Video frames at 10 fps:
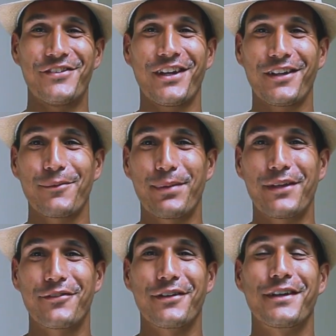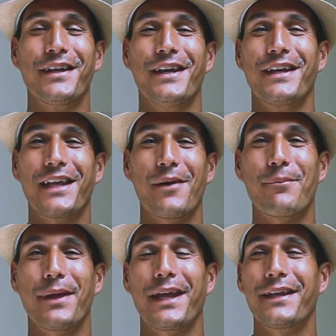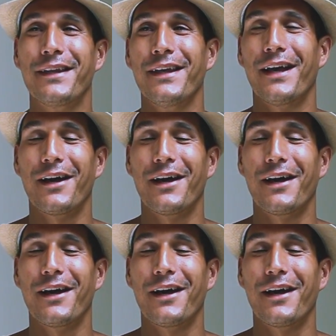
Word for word: check out the Patreon campaign.